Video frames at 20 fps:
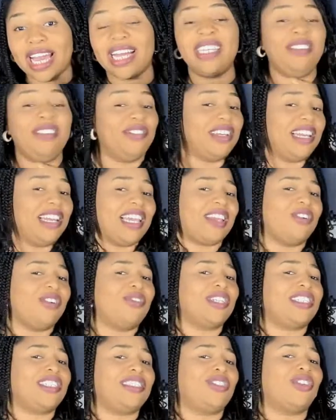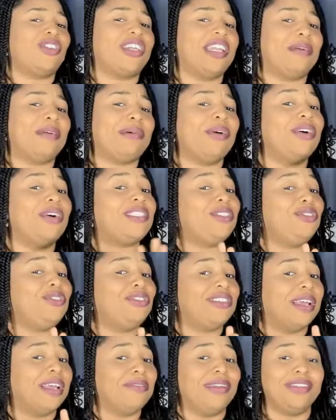And if you're like, oh, what's she talking about? What is
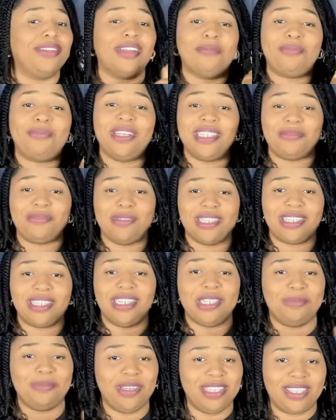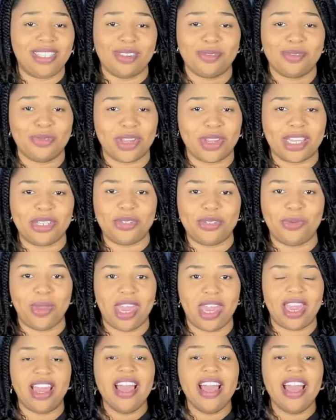user manual? Please message me. It's not what we can do
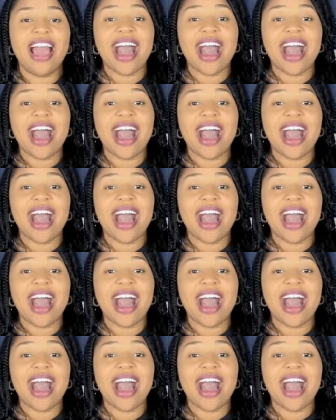here.